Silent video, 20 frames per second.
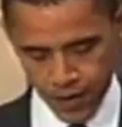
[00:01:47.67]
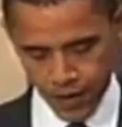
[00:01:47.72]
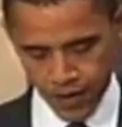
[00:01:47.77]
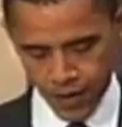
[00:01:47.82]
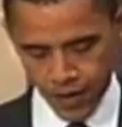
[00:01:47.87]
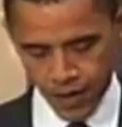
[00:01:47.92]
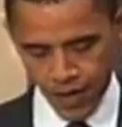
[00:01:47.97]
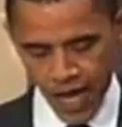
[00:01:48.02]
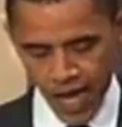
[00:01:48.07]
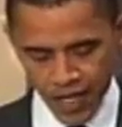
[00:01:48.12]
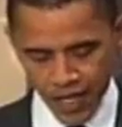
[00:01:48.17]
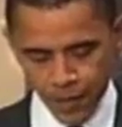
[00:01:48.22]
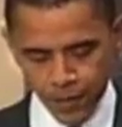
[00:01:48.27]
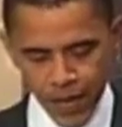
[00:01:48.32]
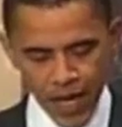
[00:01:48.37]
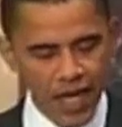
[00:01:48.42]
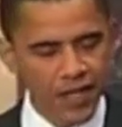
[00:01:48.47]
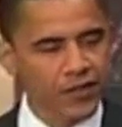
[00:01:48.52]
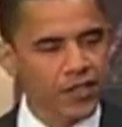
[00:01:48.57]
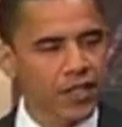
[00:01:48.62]
An
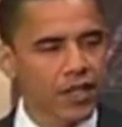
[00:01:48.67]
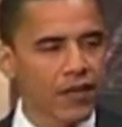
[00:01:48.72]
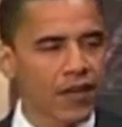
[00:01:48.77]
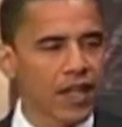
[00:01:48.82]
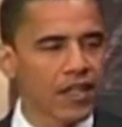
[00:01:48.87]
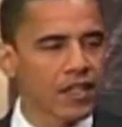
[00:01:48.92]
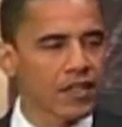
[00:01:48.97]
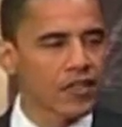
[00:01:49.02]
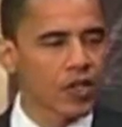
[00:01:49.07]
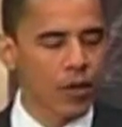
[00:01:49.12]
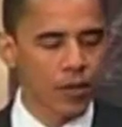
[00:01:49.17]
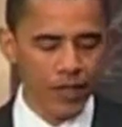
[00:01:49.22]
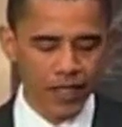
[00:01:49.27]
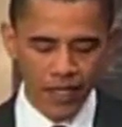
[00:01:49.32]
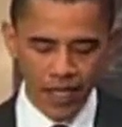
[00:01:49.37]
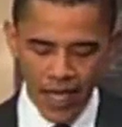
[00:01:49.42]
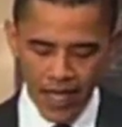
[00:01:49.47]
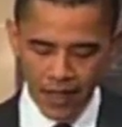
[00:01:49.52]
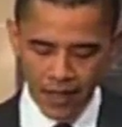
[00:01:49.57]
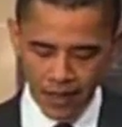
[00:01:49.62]
occupation of
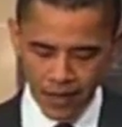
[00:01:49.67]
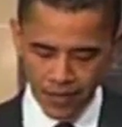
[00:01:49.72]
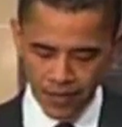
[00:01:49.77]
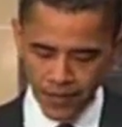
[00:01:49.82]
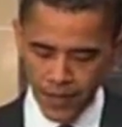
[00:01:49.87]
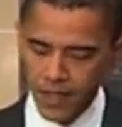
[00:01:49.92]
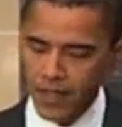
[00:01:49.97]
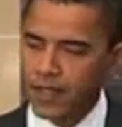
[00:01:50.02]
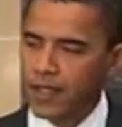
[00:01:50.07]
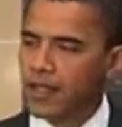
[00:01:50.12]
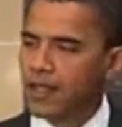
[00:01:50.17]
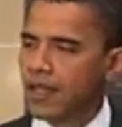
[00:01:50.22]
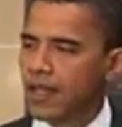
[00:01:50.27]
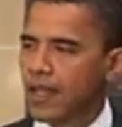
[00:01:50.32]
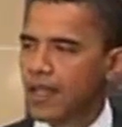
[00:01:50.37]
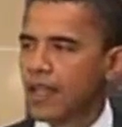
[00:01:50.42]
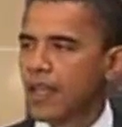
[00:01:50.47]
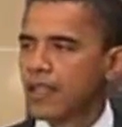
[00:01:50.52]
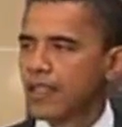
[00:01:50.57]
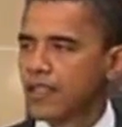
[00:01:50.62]
undetermined length,
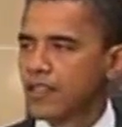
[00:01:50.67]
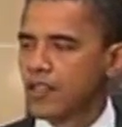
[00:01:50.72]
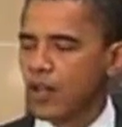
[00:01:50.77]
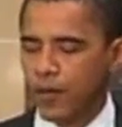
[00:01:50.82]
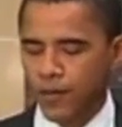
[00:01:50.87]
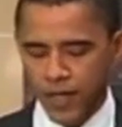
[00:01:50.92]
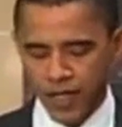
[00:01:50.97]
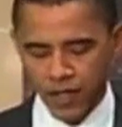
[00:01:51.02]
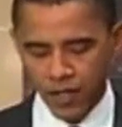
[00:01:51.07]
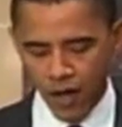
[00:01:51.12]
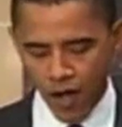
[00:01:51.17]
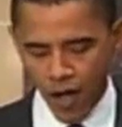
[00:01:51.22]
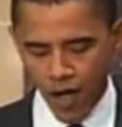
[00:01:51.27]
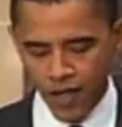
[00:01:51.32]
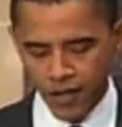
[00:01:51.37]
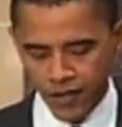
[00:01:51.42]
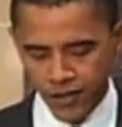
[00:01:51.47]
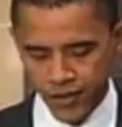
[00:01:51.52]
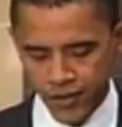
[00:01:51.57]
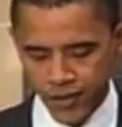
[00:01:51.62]
at undetermined
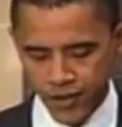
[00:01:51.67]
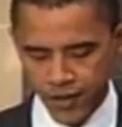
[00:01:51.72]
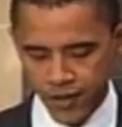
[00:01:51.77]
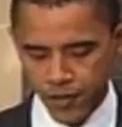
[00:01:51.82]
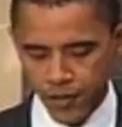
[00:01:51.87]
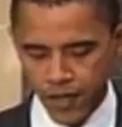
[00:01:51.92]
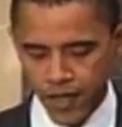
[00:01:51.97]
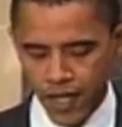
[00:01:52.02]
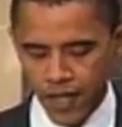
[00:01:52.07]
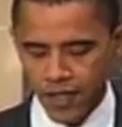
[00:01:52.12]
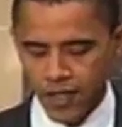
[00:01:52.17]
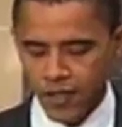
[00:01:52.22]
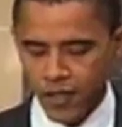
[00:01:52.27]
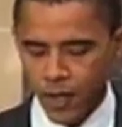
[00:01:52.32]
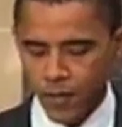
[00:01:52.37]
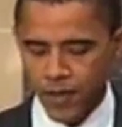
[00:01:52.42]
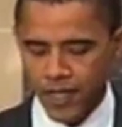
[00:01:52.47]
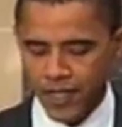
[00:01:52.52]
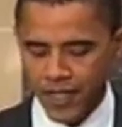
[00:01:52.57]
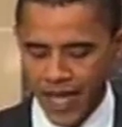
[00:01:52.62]
cost, with
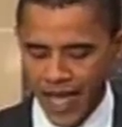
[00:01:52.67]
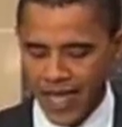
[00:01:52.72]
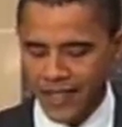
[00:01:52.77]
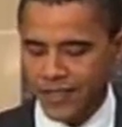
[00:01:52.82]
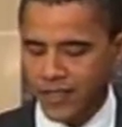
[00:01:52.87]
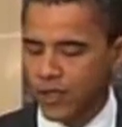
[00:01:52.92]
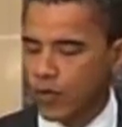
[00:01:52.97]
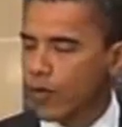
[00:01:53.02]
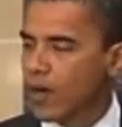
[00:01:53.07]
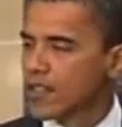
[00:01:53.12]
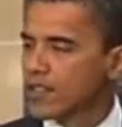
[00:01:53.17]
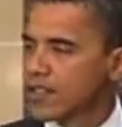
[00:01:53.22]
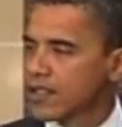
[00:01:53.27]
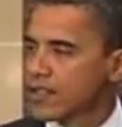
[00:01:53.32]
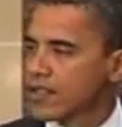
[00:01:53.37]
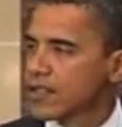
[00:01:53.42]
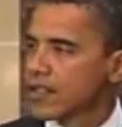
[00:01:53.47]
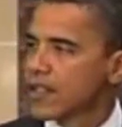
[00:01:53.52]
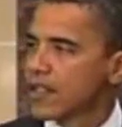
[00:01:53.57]
undetermined consequences.